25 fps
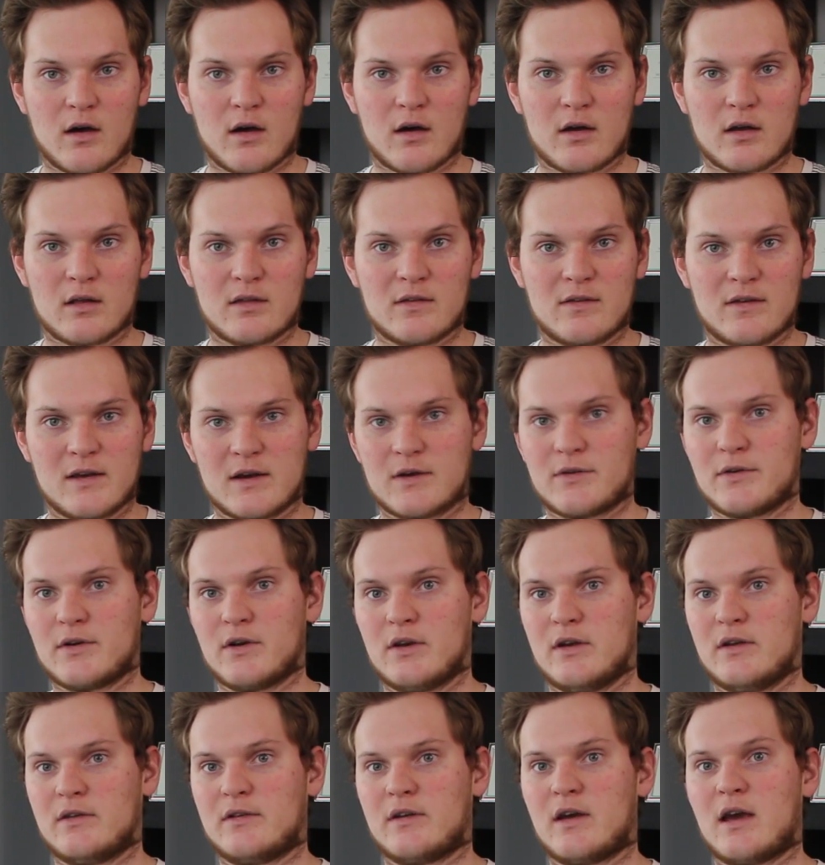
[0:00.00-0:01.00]
interior
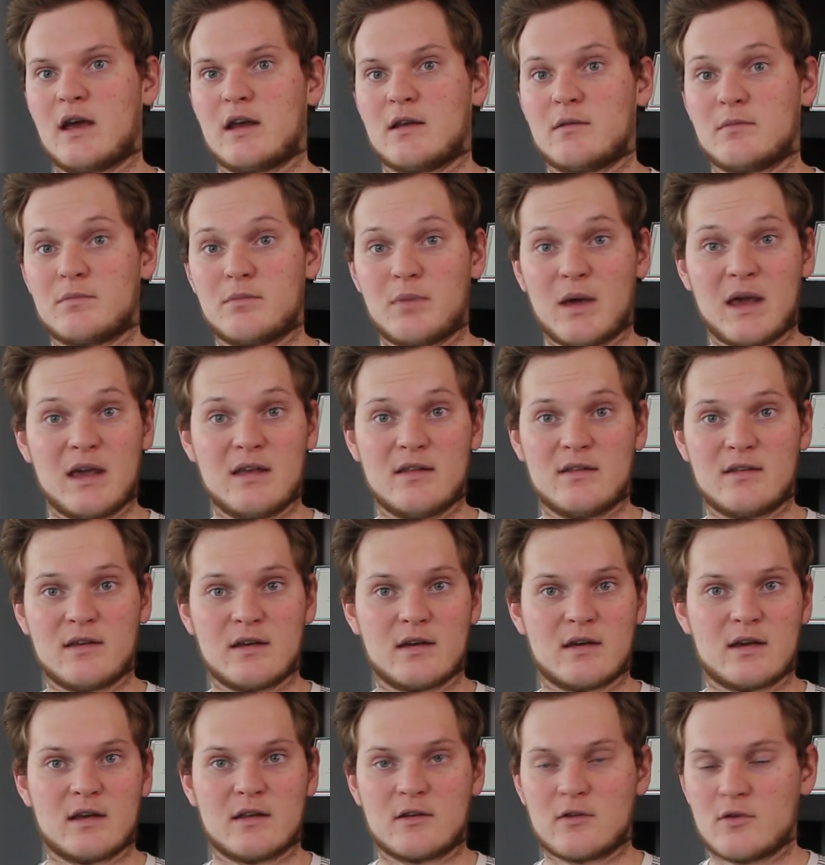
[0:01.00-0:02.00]
design,
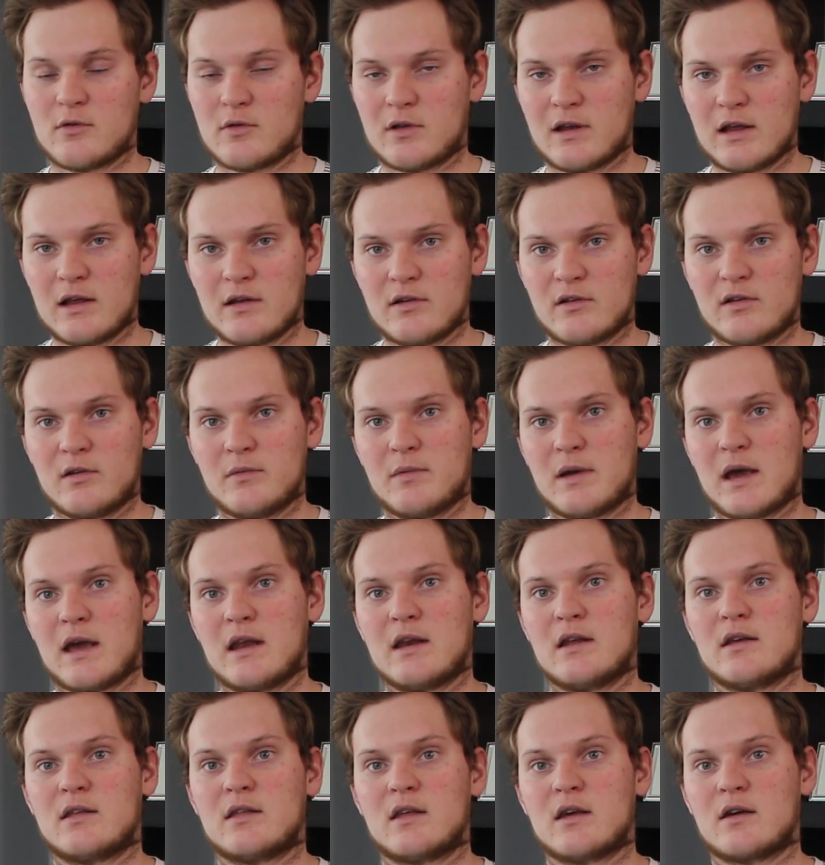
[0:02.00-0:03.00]
painting. It could literally be
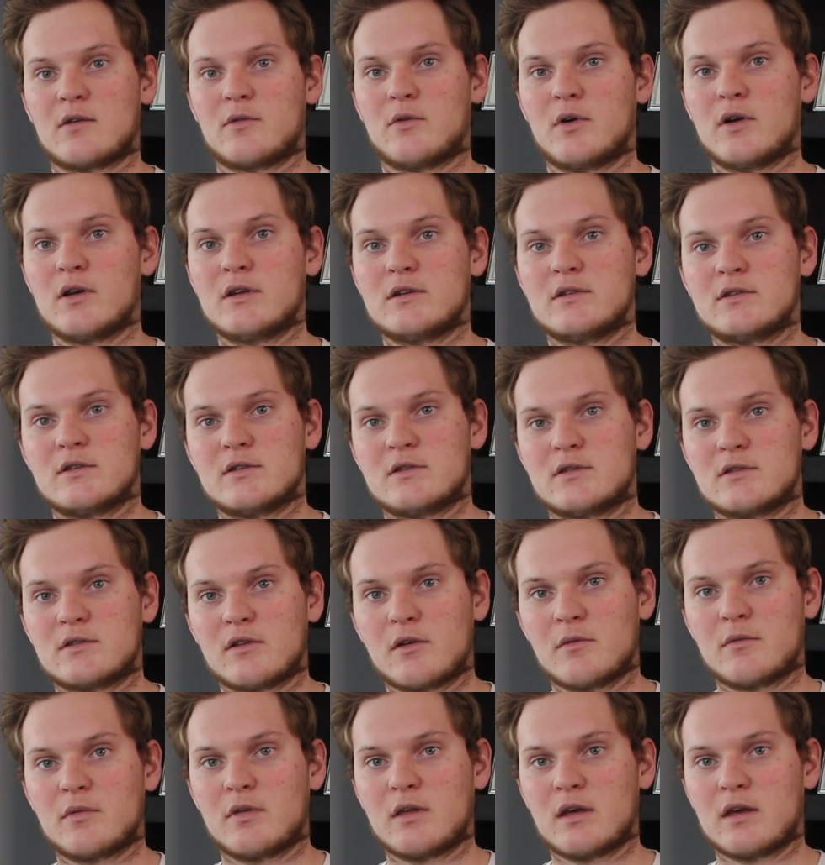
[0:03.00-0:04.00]
anything. What is just
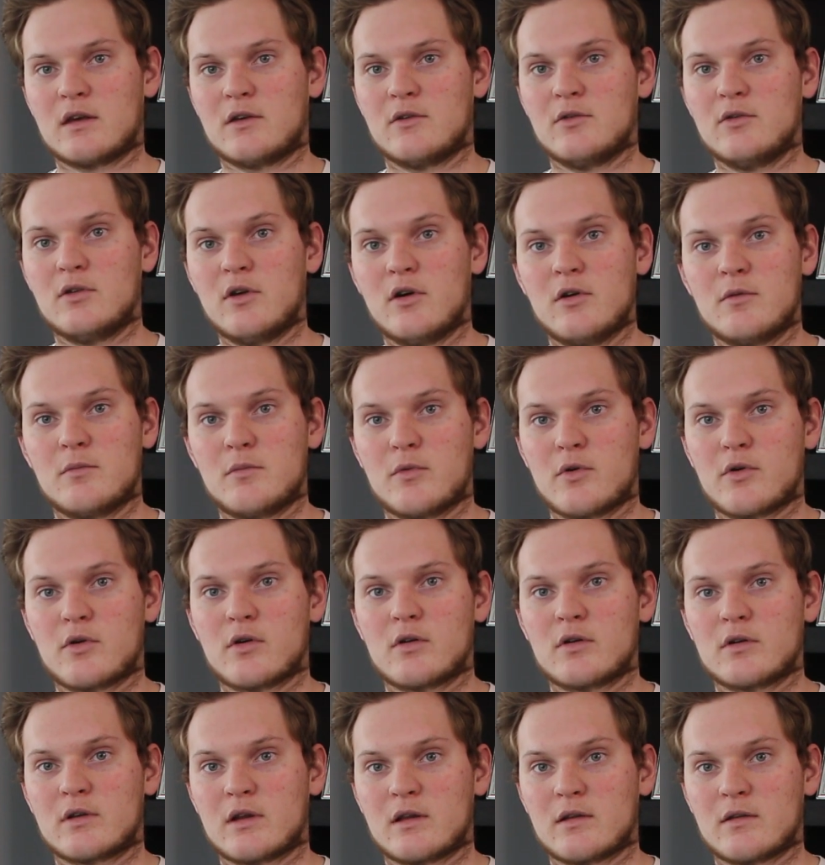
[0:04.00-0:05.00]
something you know
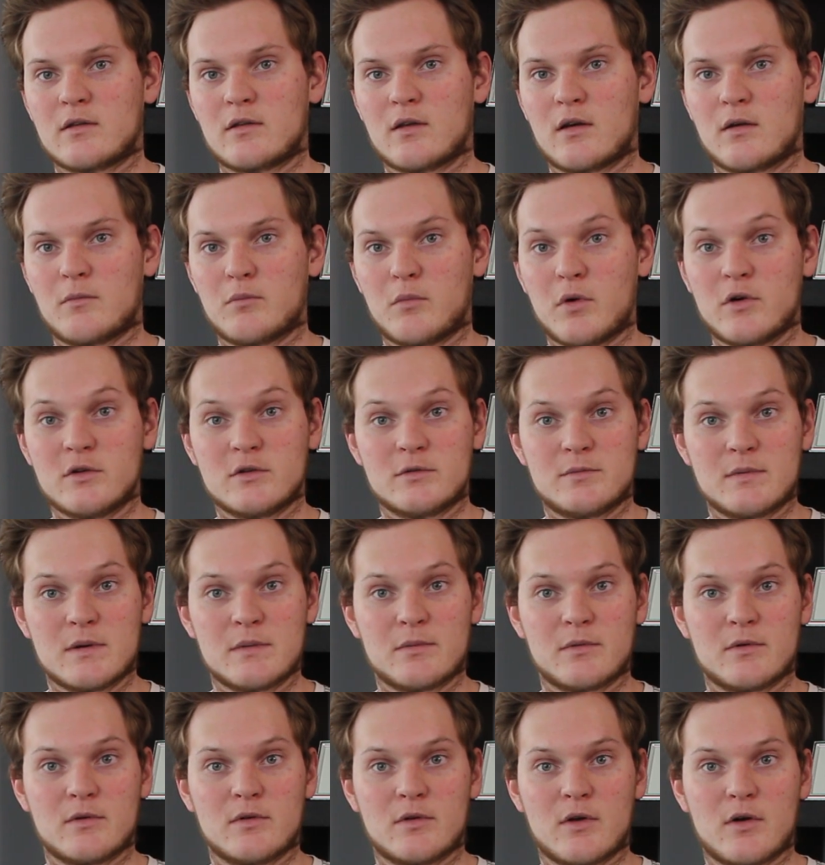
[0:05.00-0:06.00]
more than most
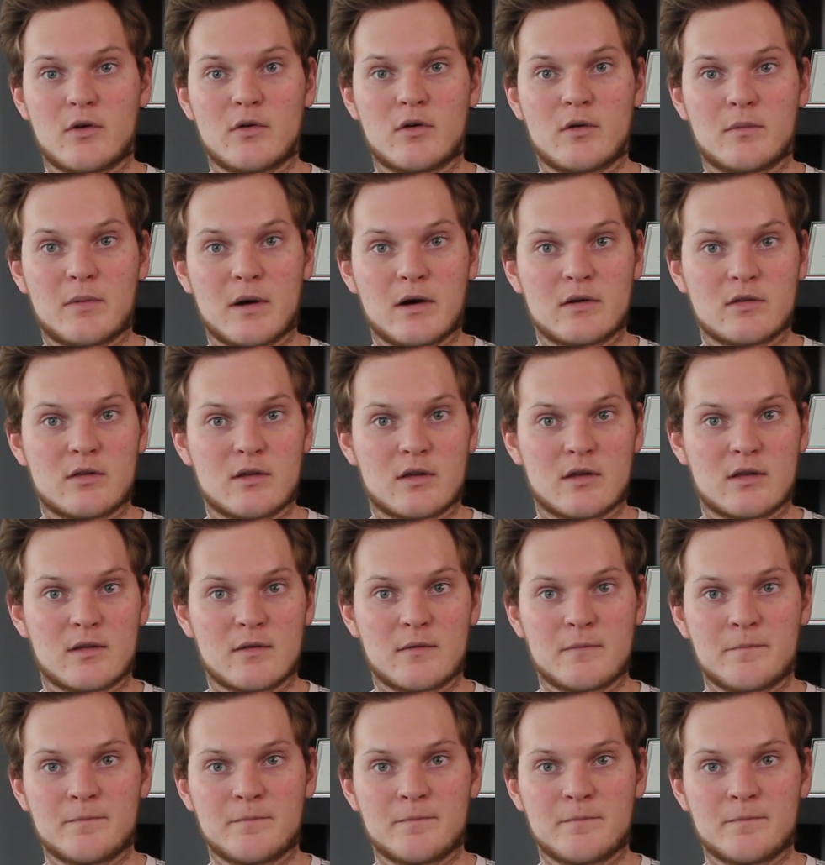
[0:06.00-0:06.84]
people know about it?